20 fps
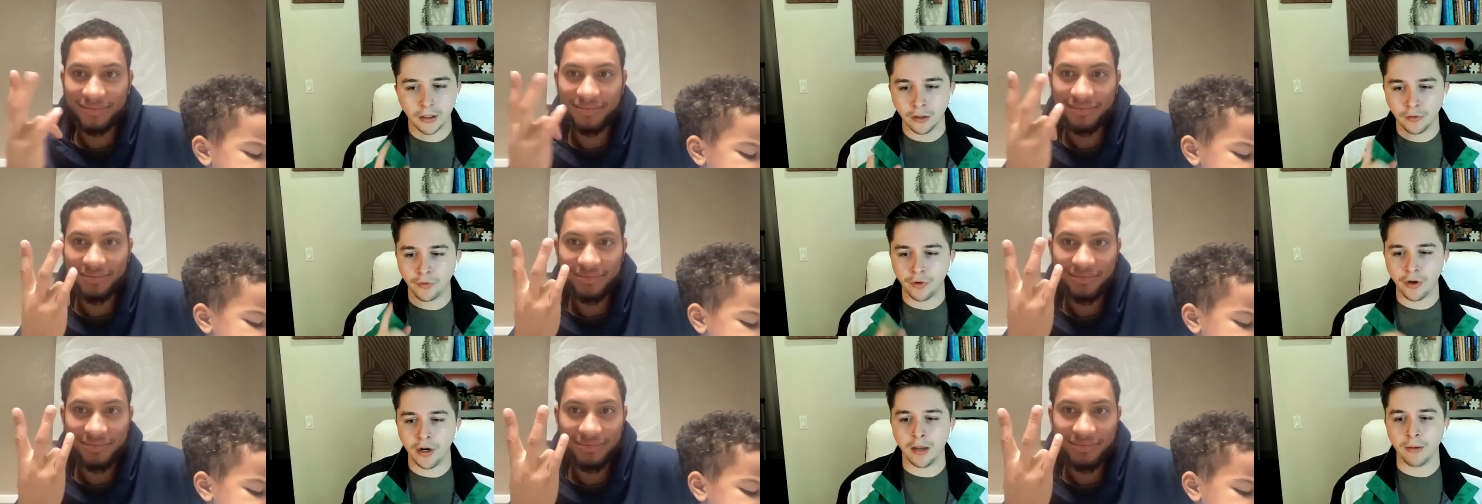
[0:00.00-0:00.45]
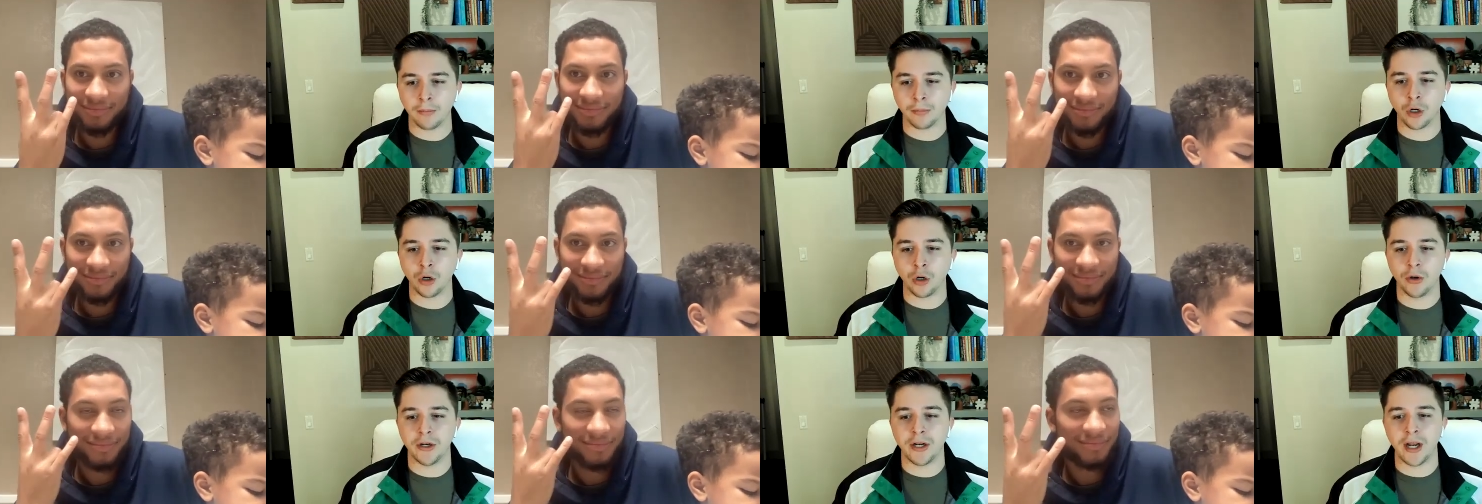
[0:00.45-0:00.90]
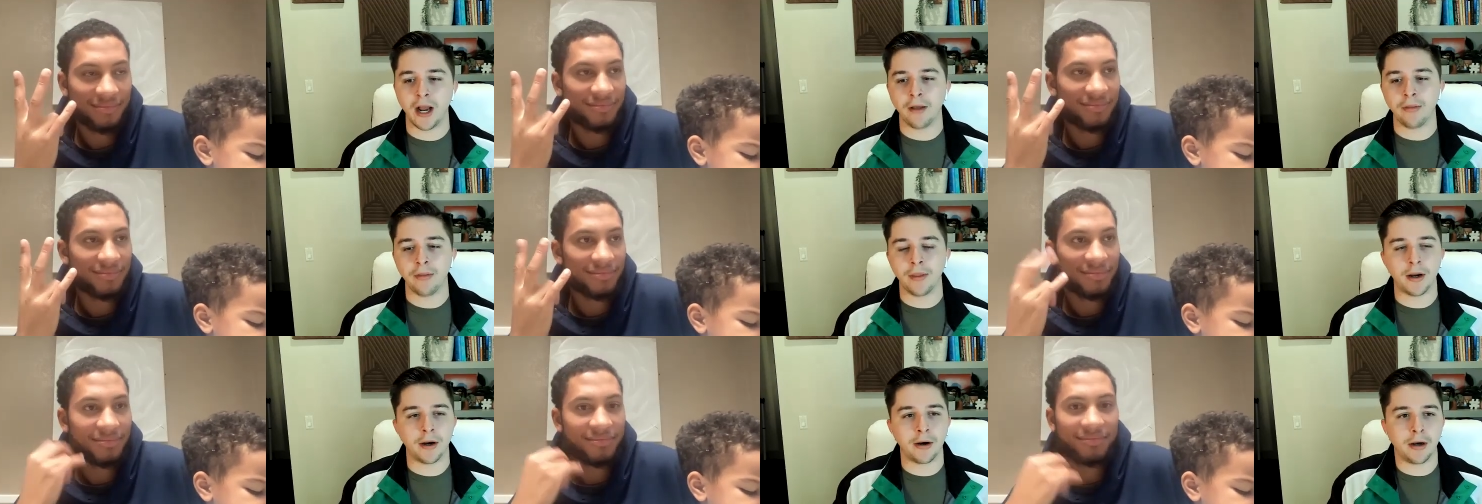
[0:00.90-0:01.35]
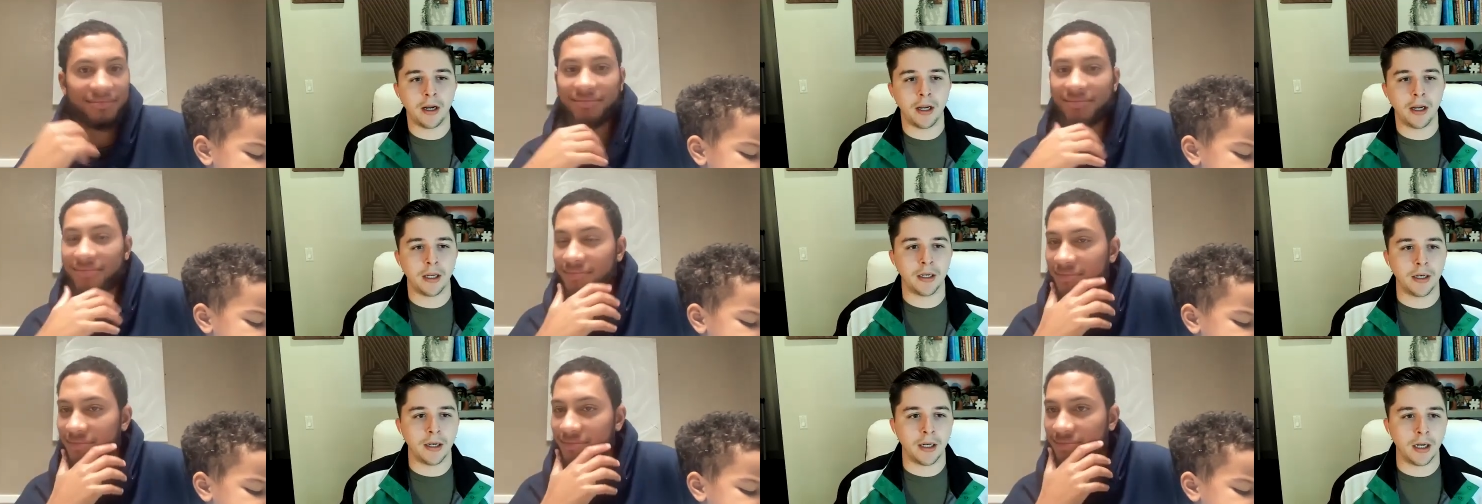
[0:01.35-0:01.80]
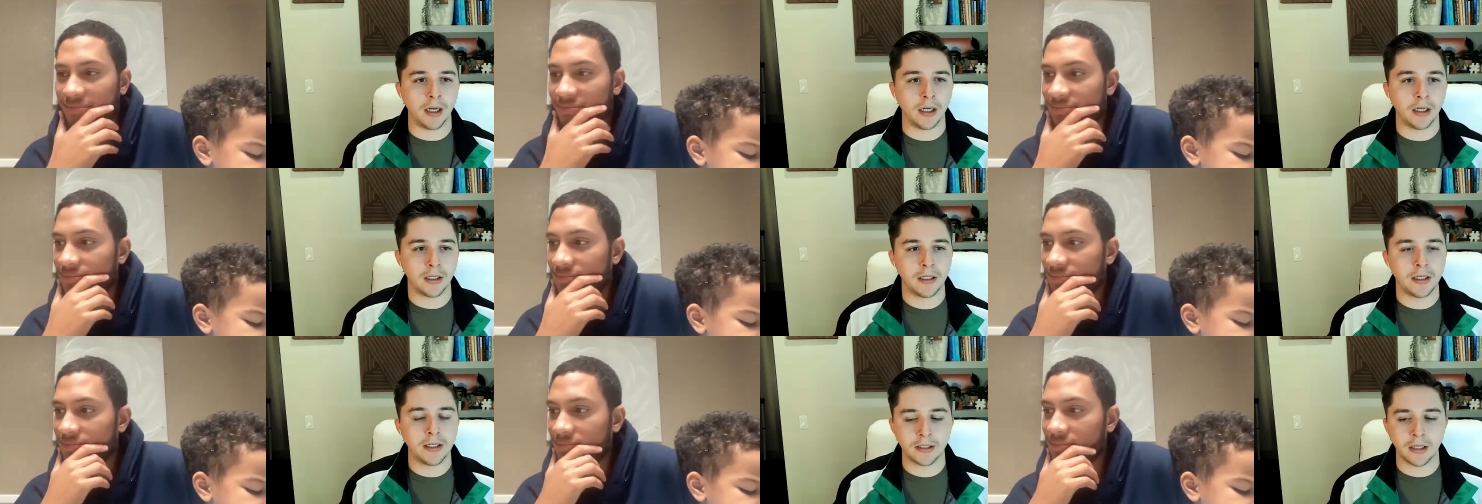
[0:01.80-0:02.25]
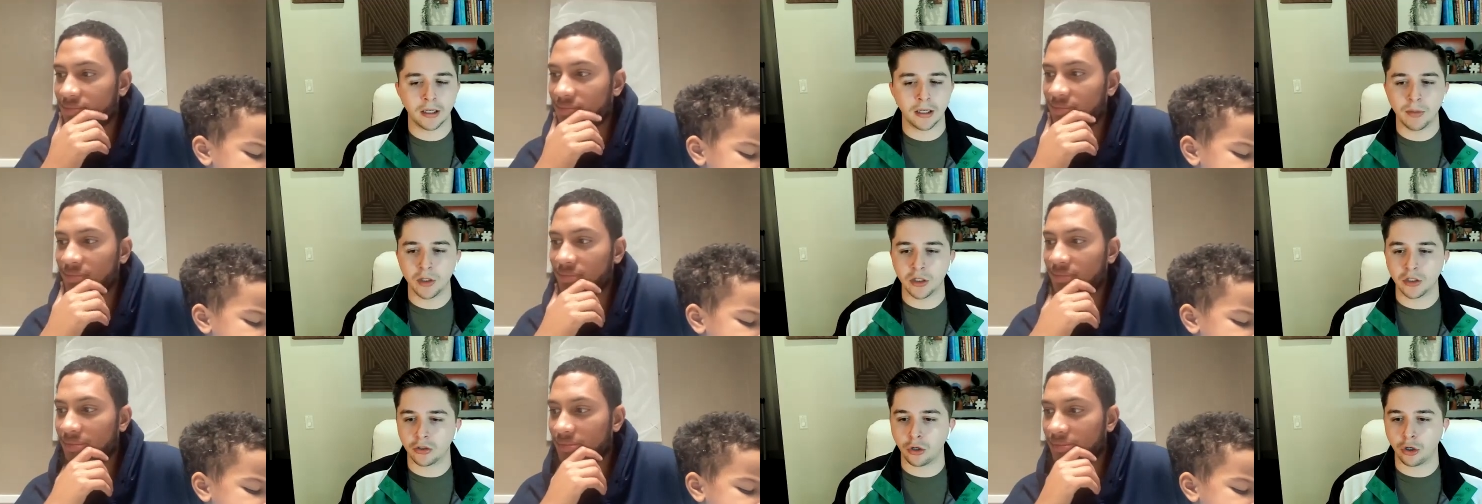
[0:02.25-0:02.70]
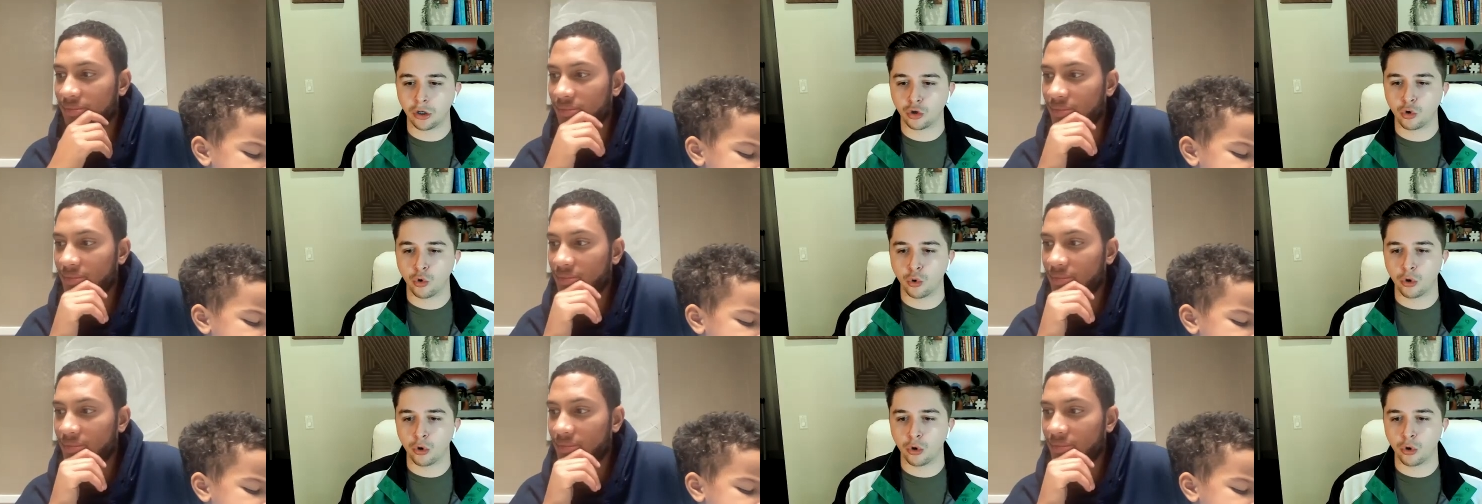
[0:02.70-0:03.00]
Speaker 1: Good for him going down there, and he's going to be the starting